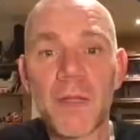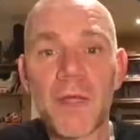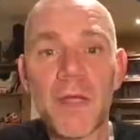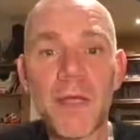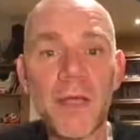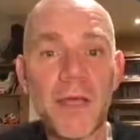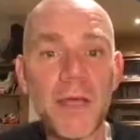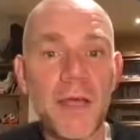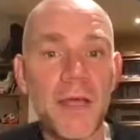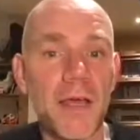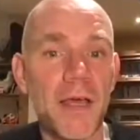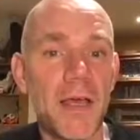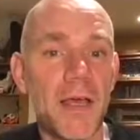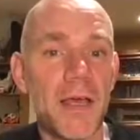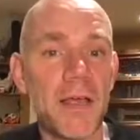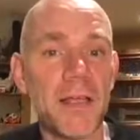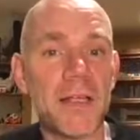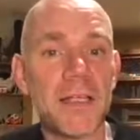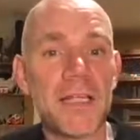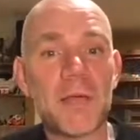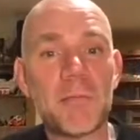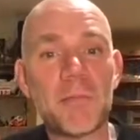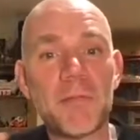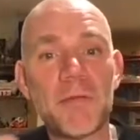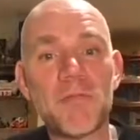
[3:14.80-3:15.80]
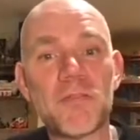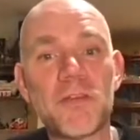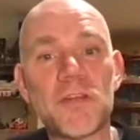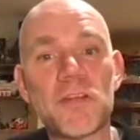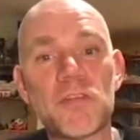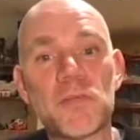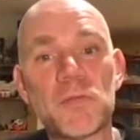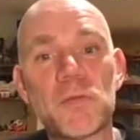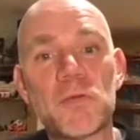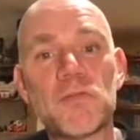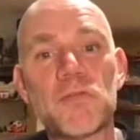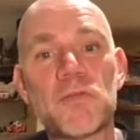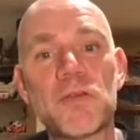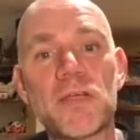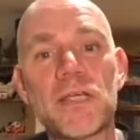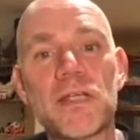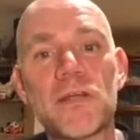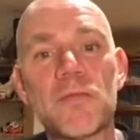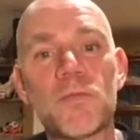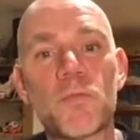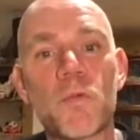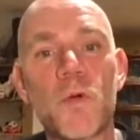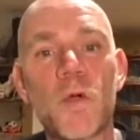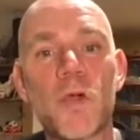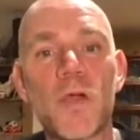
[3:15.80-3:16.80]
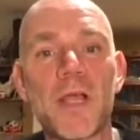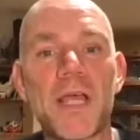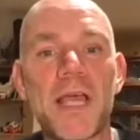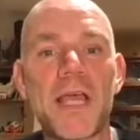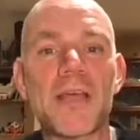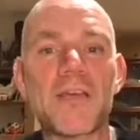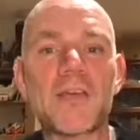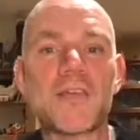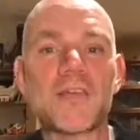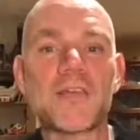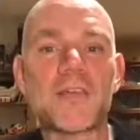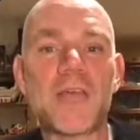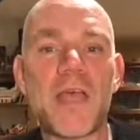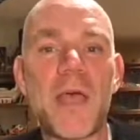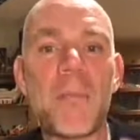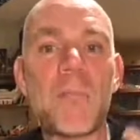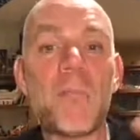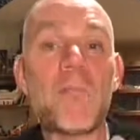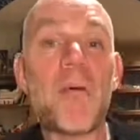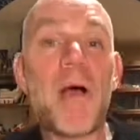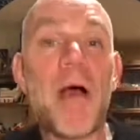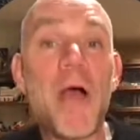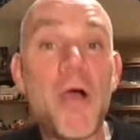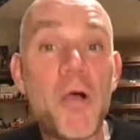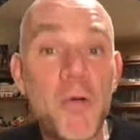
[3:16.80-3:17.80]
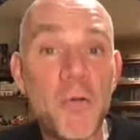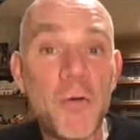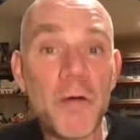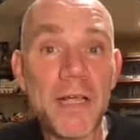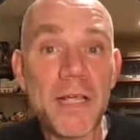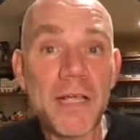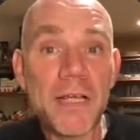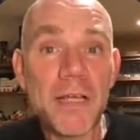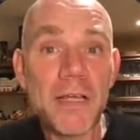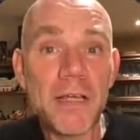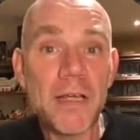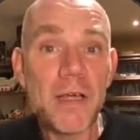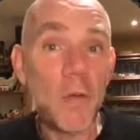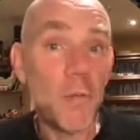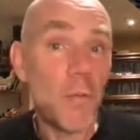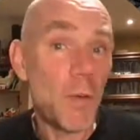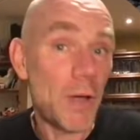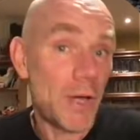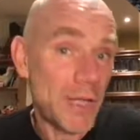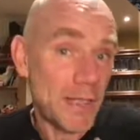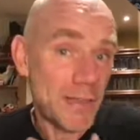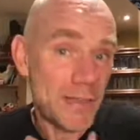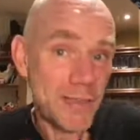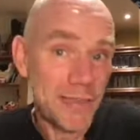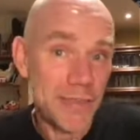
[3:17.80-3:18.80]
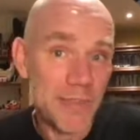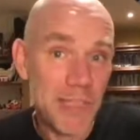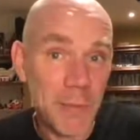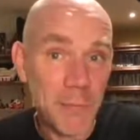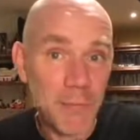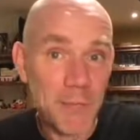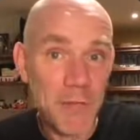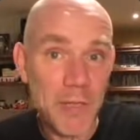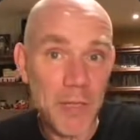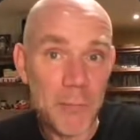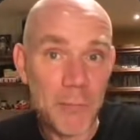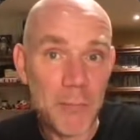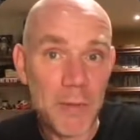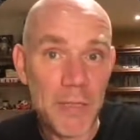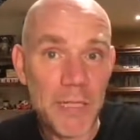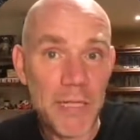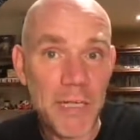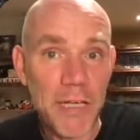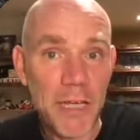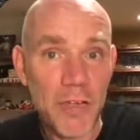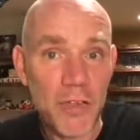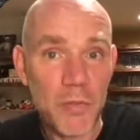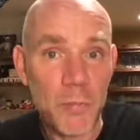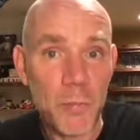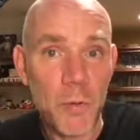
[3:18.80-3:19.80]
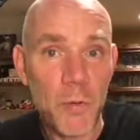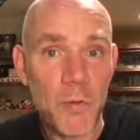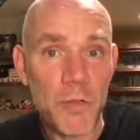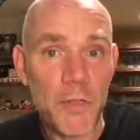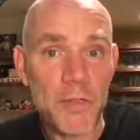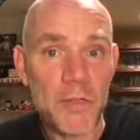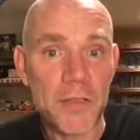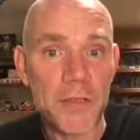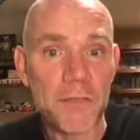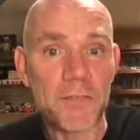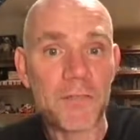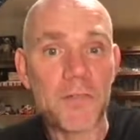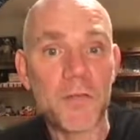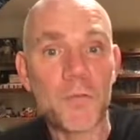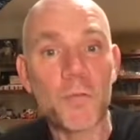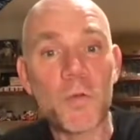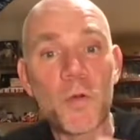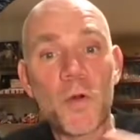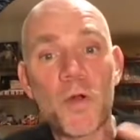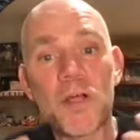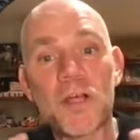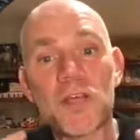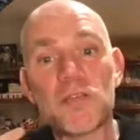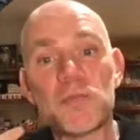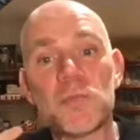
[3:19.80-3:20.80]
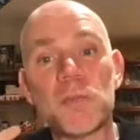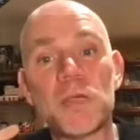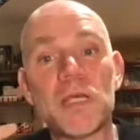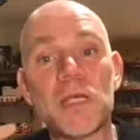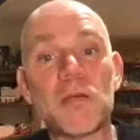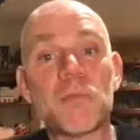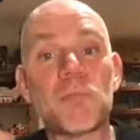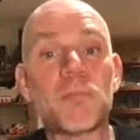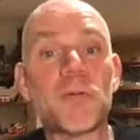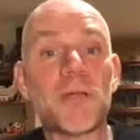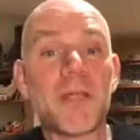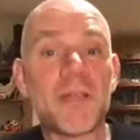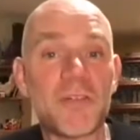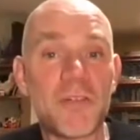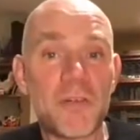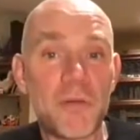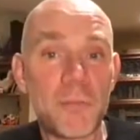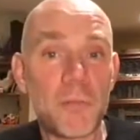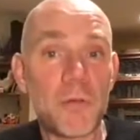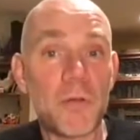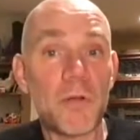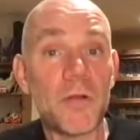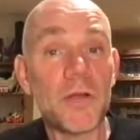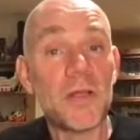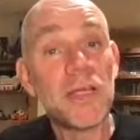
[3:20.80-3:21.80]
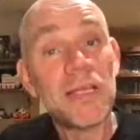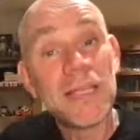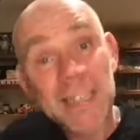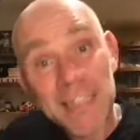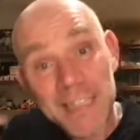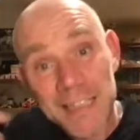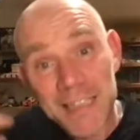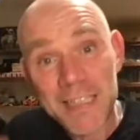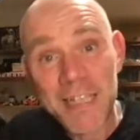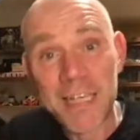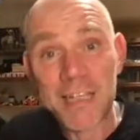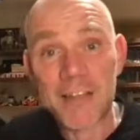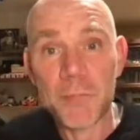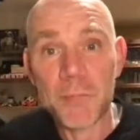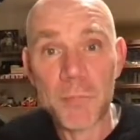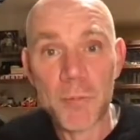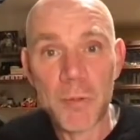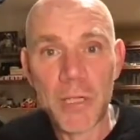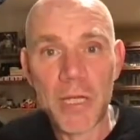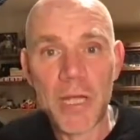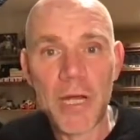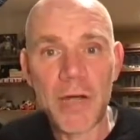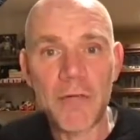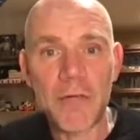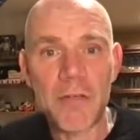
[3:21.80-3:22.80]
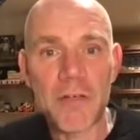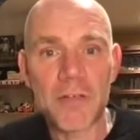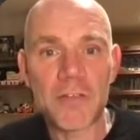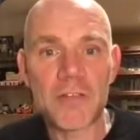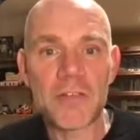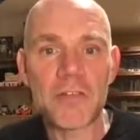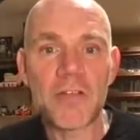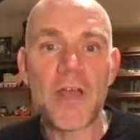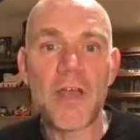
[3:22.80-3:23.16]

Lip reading: The ambivalence between work as empowering while at the same time being exploitative. The work as being pleasurable yet precarious,